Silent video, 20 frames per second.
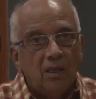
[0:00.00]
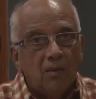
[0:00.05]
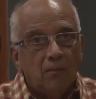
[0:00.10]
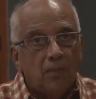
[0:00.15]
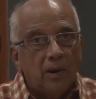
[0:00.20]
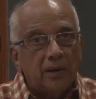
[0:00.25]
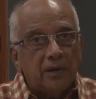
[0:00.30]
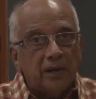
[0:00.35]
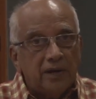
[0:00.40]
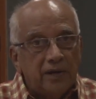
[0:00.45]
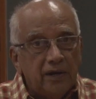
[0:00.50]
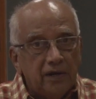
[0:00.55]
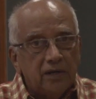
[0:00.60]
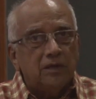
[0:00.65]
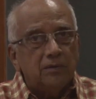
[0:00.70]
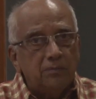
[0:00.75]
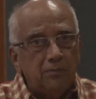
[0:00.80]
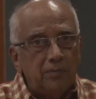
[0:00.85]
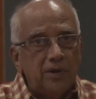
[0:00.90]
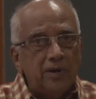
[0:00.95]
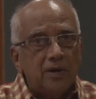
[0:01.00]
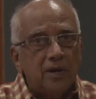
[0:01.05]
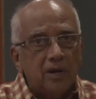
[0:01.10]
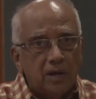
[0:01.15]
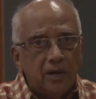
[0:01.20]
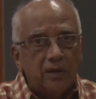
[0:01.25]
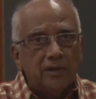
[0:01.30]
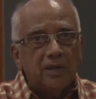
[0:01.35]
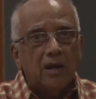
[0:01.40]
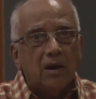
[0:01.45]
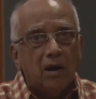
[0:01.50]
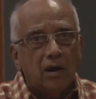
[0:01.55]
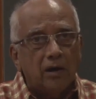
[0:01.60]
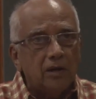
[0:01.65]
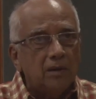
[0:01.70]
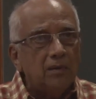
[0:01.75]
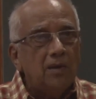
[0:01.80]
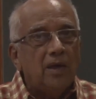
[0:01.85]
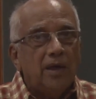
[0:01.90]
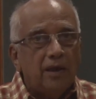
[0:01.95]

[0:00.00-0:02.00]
But a hit, immediately they caught up.